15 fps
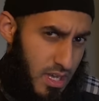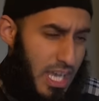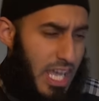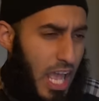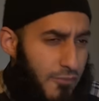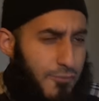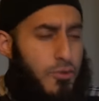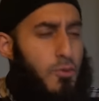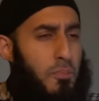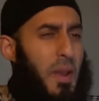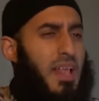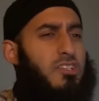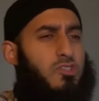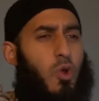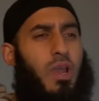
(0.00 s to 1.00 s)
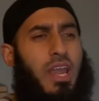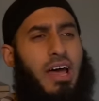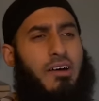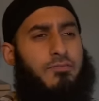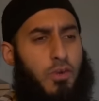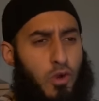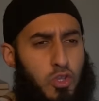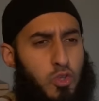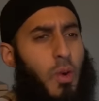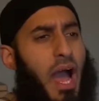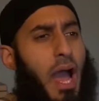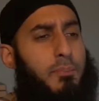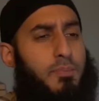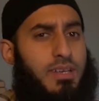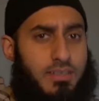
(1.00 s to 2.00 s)
If you place your love and your
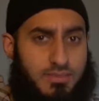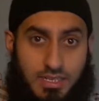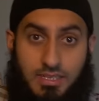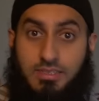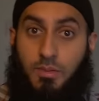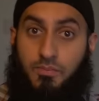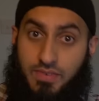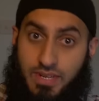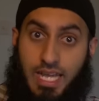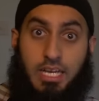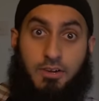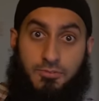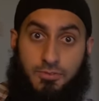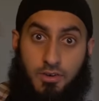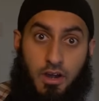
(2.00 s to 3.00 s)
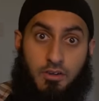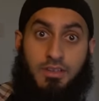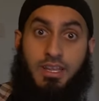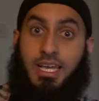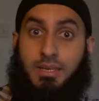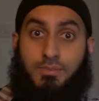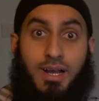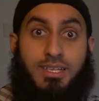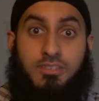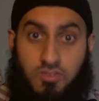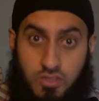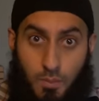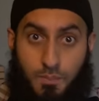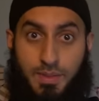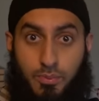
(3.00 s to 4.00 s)
happiness in something like a Ferrari, like imagine
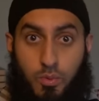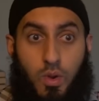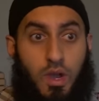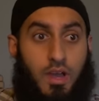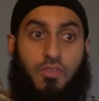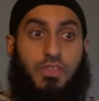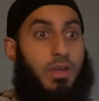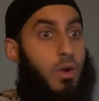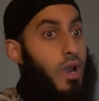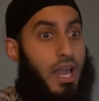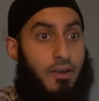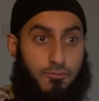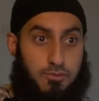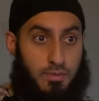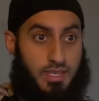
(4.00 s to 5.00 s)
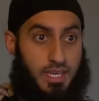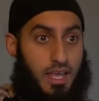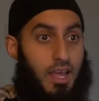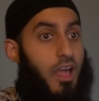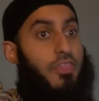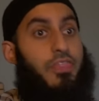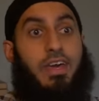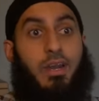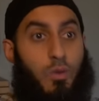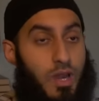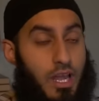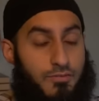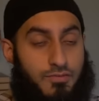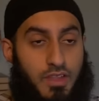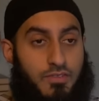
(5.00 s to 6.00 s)
some people, they don't love women. They don't
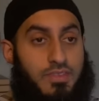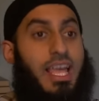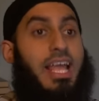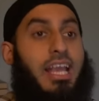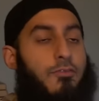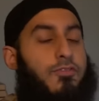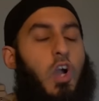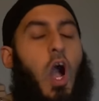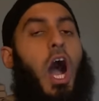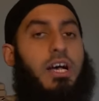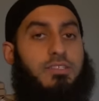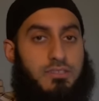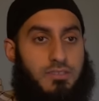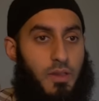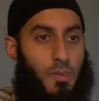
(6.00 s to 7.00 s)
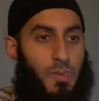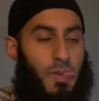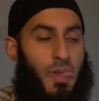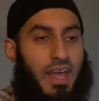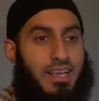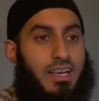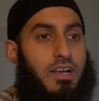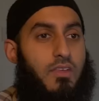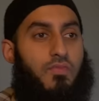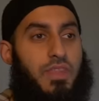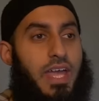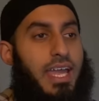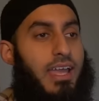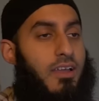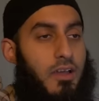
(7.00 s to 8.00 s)
love, they love cars. Like
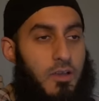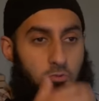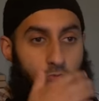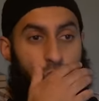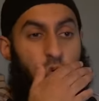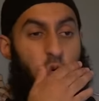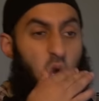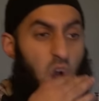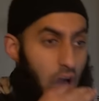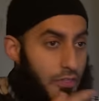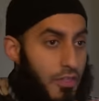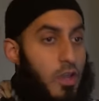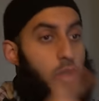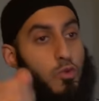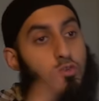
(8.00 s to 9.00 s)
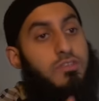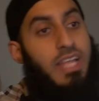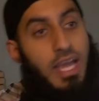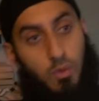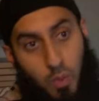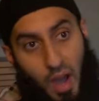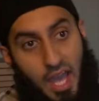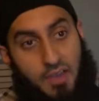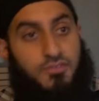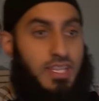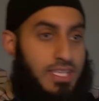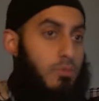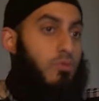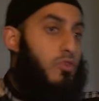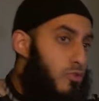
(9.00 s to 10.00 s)
they would rather lose their wife than
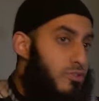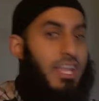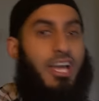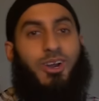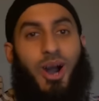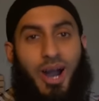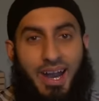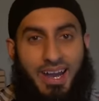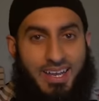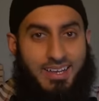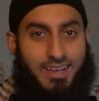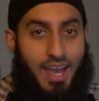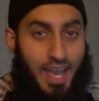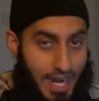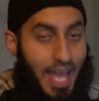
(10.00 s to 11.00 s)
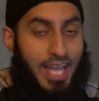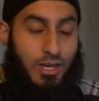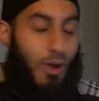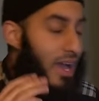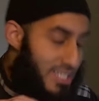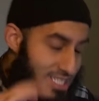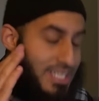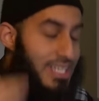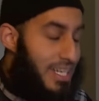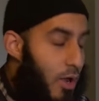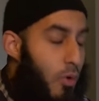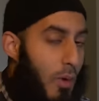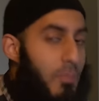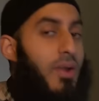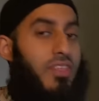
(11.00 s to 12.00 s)
they would lose their car. And I actually
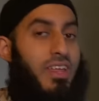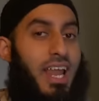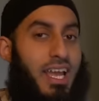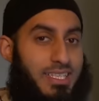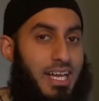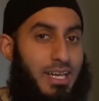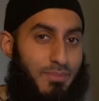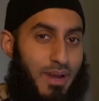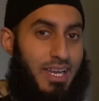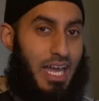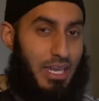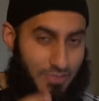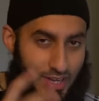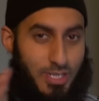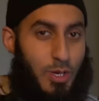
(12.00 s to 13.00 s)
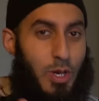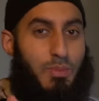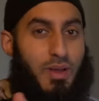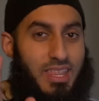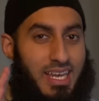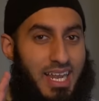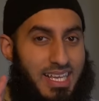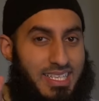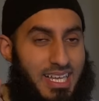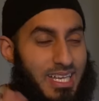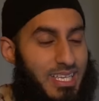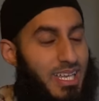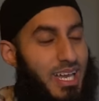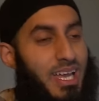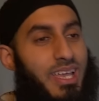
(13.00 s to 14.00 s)
know a brother like that in my life. I know a brother like
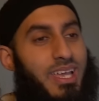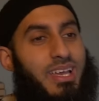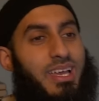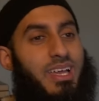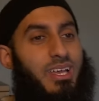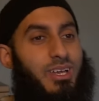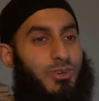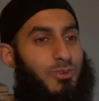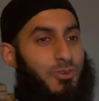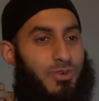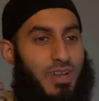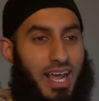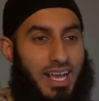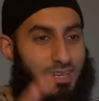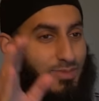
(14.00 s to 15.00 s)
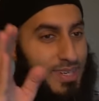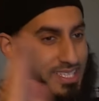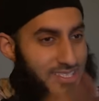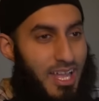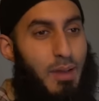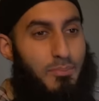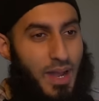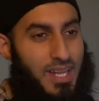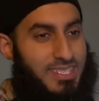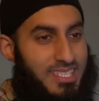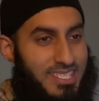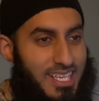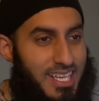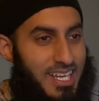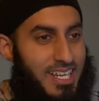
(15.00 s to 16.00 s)
that, yeah? Who, like, when he started
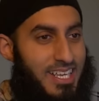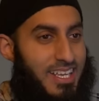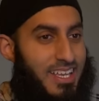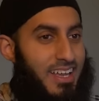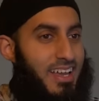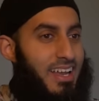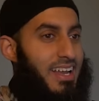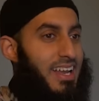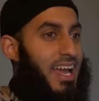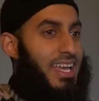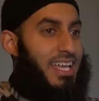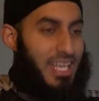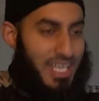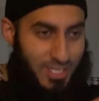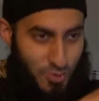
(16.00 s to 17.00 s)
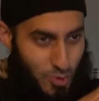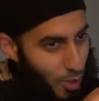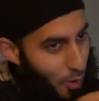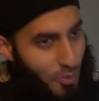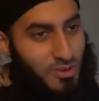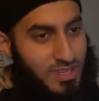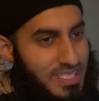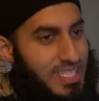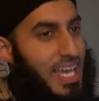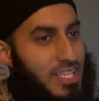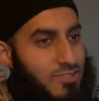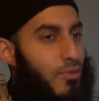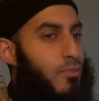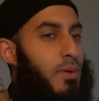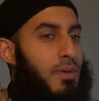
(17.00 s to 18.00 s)
practicing, like, he could lower his
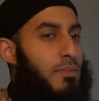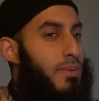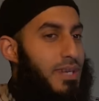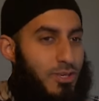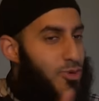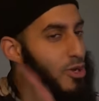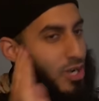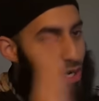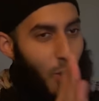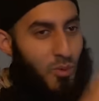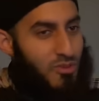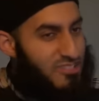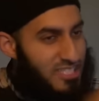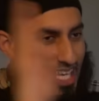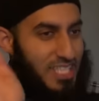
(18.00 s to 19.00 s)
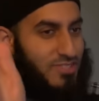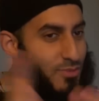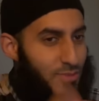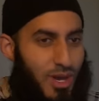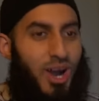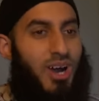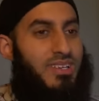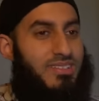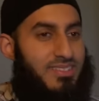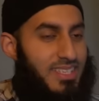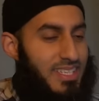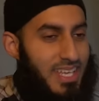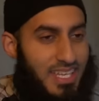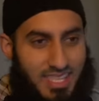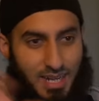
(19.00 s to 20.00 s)
gaze from women, but he couldn't lower his gaze from cars.
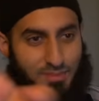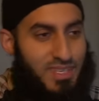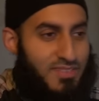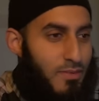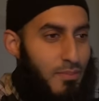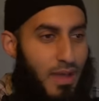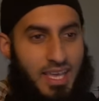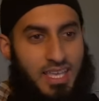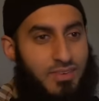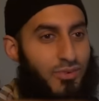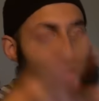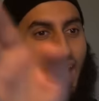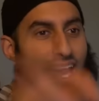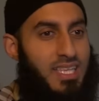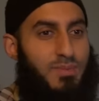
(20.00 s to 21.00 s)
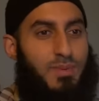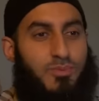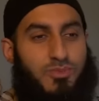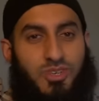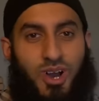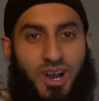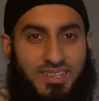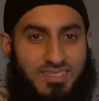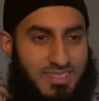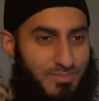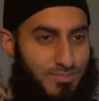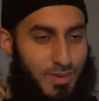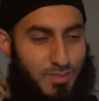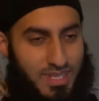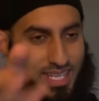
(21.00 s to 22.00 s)
And he ended up giving bare evil eye to people's cars,
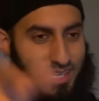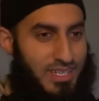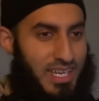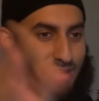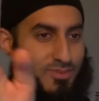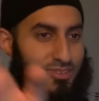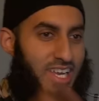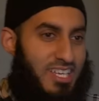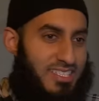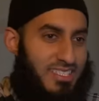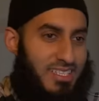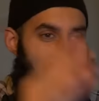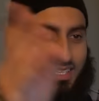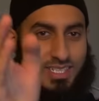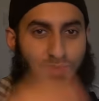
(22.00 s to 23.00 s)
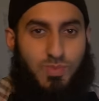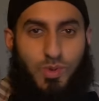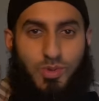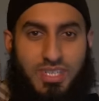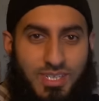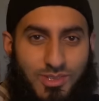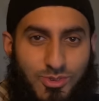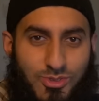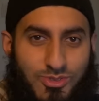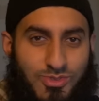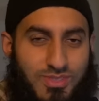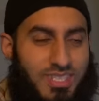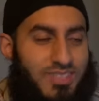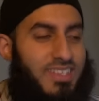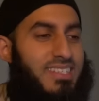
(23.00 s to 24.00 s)
and probably they ended up crashing and exploding and all
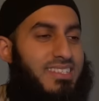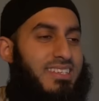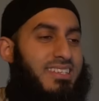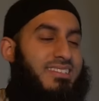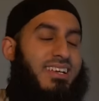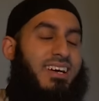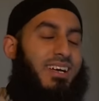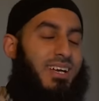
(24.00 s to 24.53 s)
sorts of craziness.